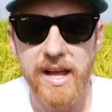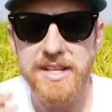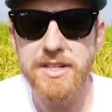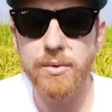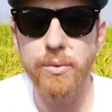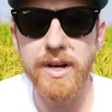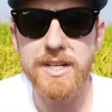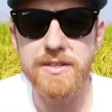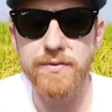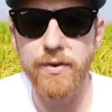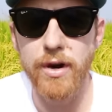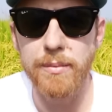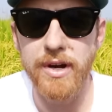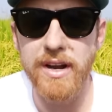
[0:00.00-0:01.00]
As a rice
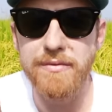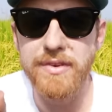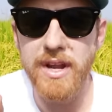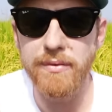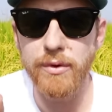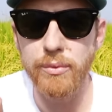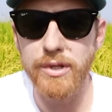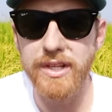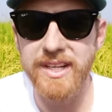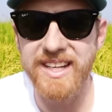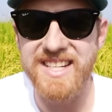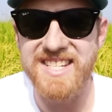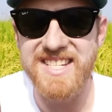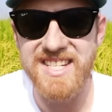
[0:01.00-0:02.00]
farmer, I've never really
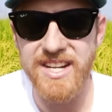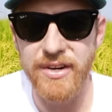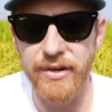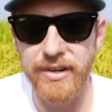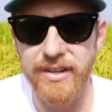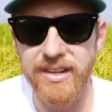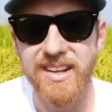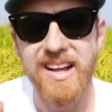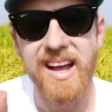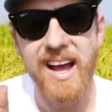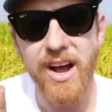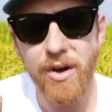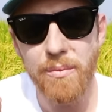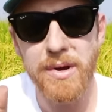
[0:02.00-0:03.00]
considered
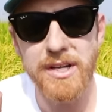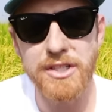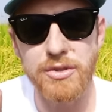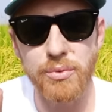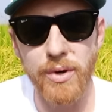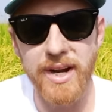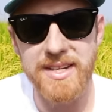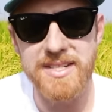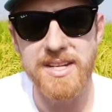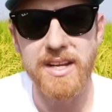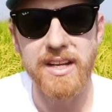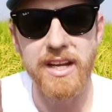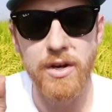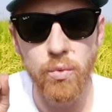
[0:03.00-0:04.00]
how much rice
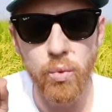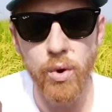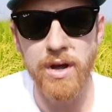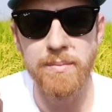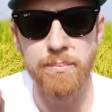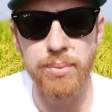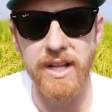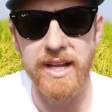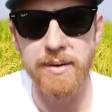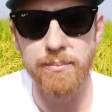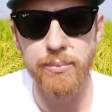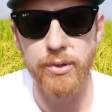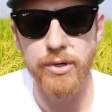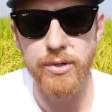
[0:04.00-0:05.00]
can one
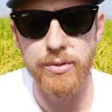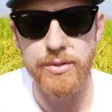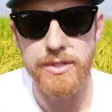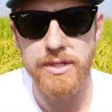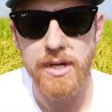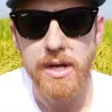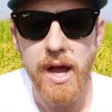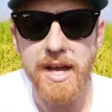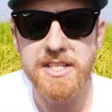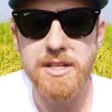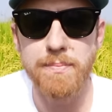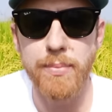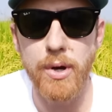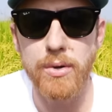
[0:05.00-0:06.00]
plant produce. I
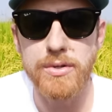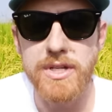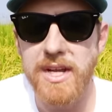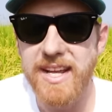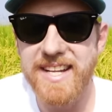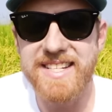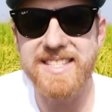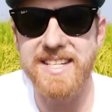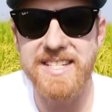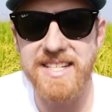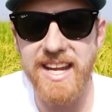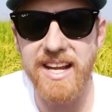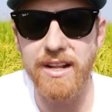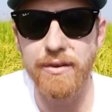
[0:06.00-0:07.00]
suppose it's the
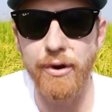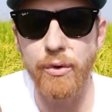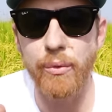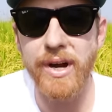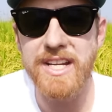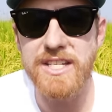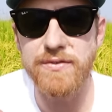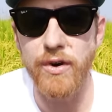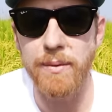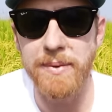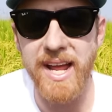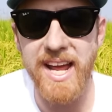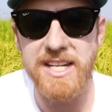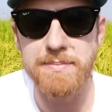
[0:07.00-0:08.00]
scale of our rice
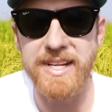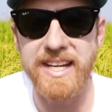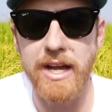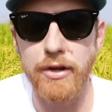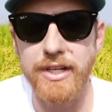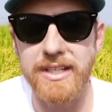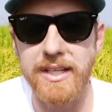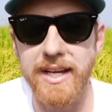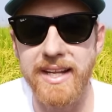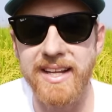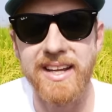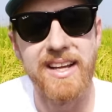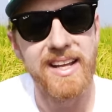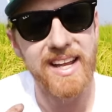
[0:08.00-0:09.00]
farm that has me
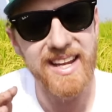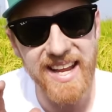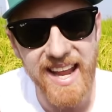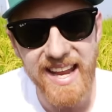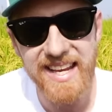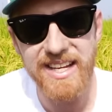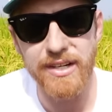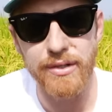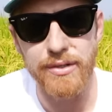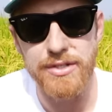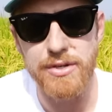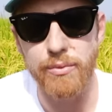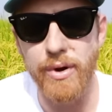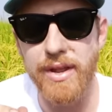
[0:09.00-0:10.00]
calculating in
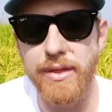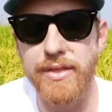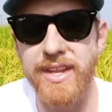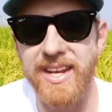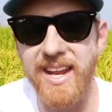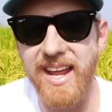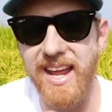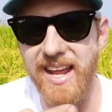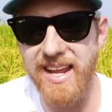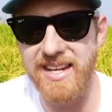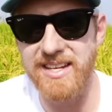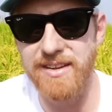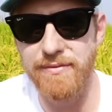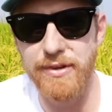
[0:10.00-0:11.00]
acres rather than
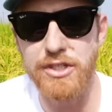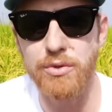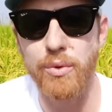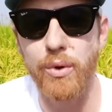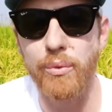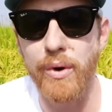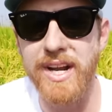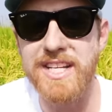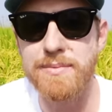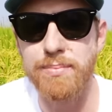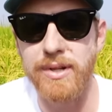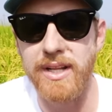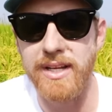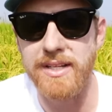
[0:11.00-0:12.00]
individual rice
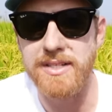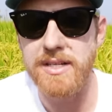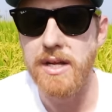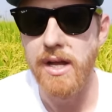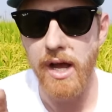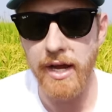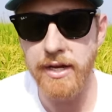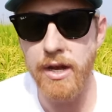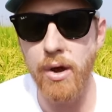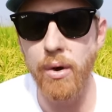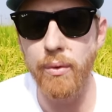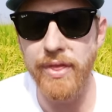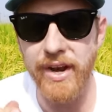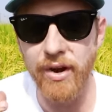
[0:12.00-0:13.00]
plants. I
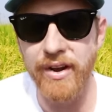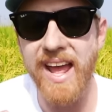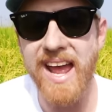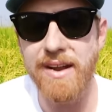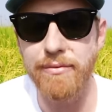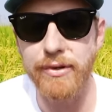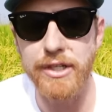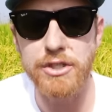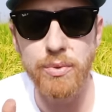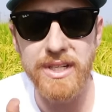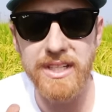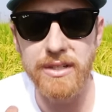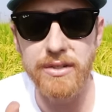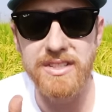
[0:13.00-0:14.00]
know that on average
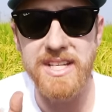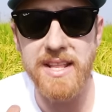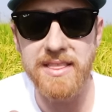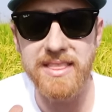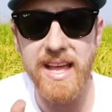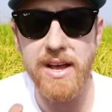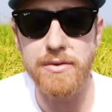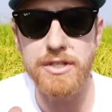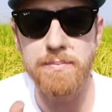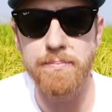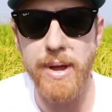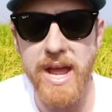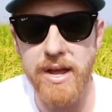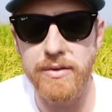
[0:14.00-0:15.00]
we yield
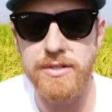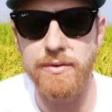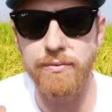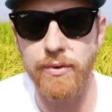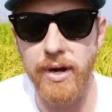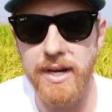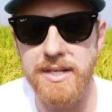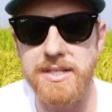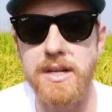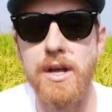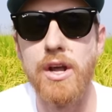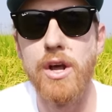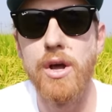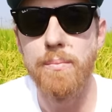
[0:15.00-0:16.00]
10,000 pounds of rice
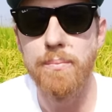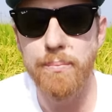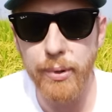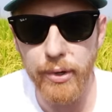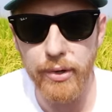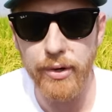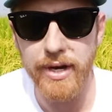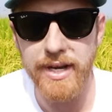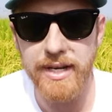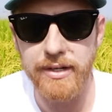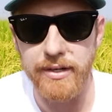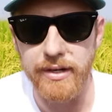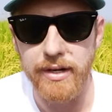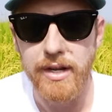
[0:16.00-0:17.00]
per
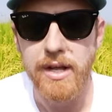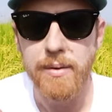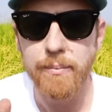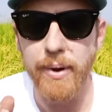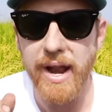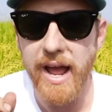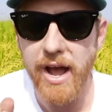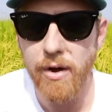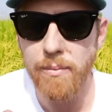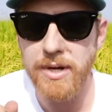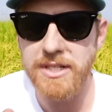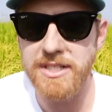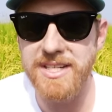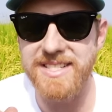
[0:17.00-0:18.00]
acre, but how
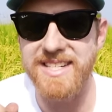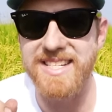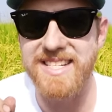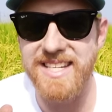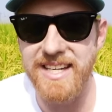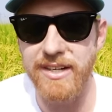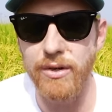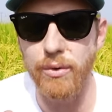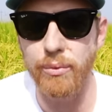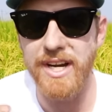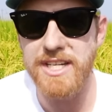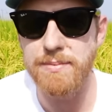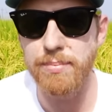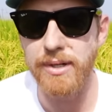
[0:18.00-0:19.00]
much does a single
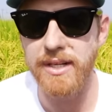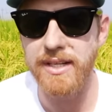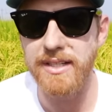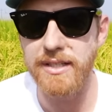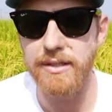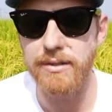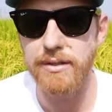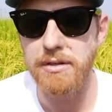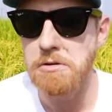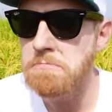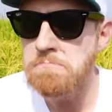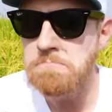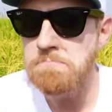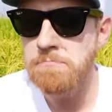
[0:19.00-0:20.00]
rice plant yield?
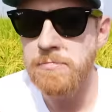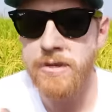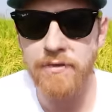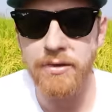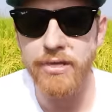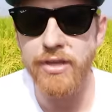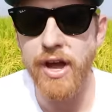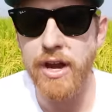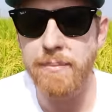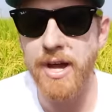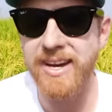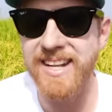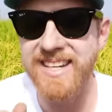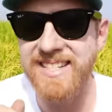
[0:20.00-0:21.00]
Never thought
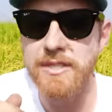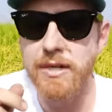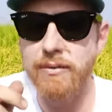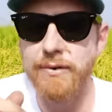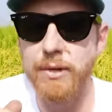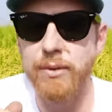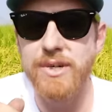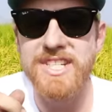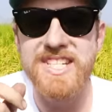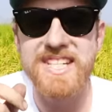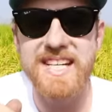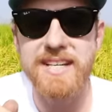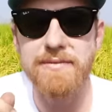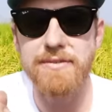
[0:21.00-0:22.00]
about it until viewer
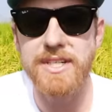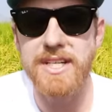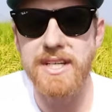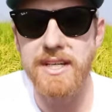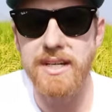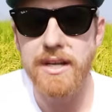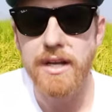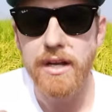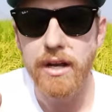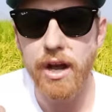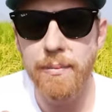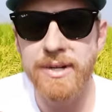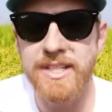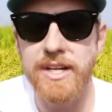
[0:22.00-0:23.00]
Steve T.
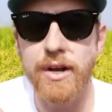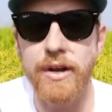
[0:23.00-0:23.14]
commented